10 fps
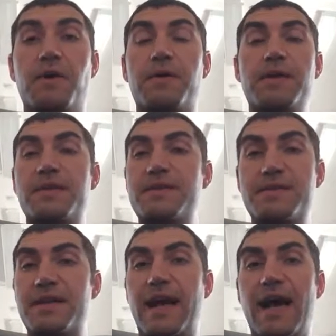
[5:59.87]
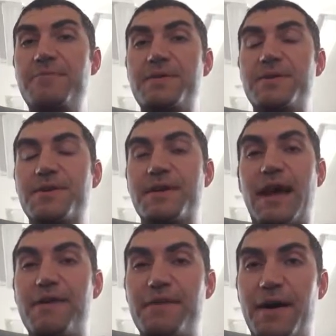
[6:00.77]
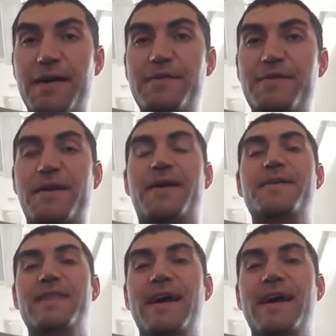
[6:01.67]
what do you think is going to happen? You're going to have unfair